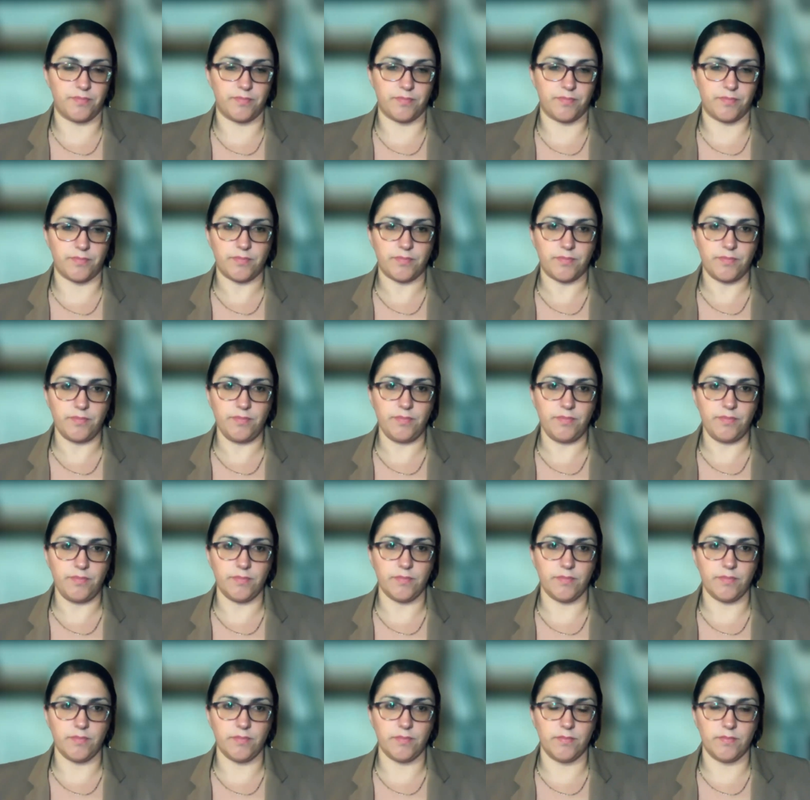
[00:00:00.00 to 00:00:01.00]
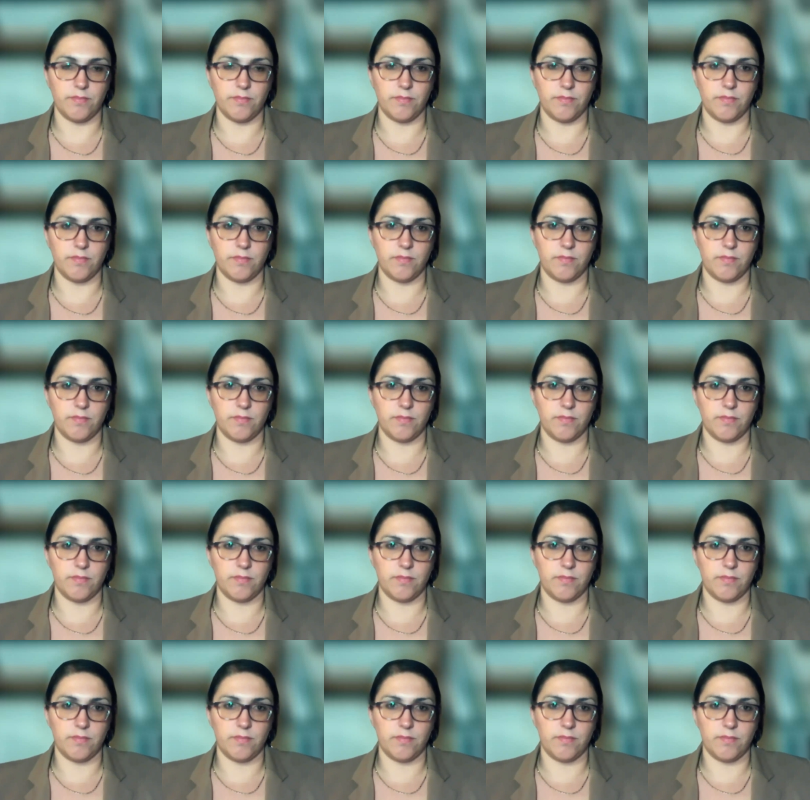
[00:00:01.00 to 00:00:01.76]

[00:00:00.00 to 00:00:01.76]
[no speech]